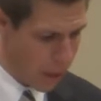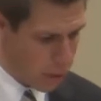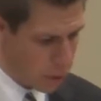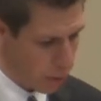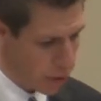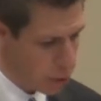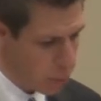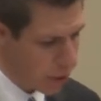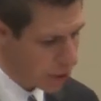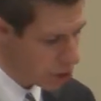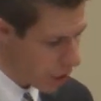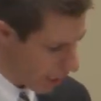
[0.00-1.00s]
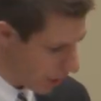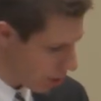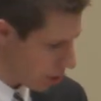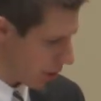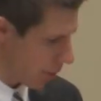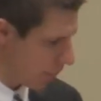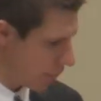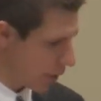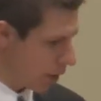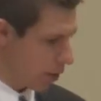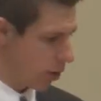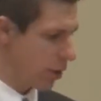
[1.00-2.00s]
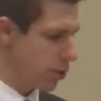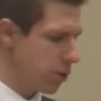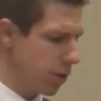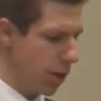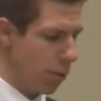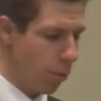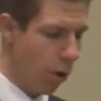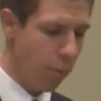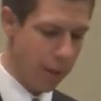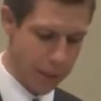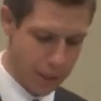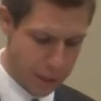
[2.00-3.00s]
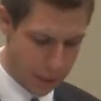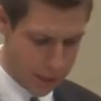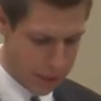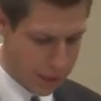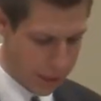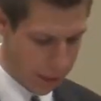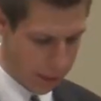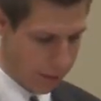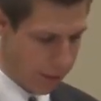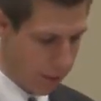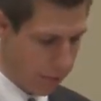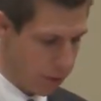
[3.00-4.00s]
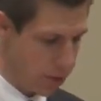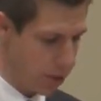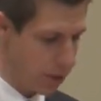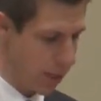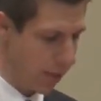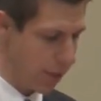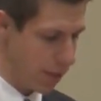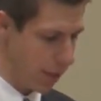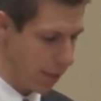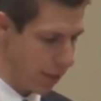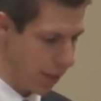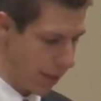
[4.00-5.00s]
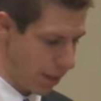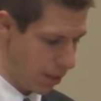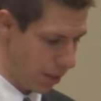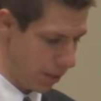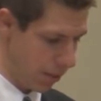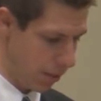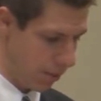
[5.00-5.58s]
So this rejection, let's look at Romans 16, verses 17 to 18.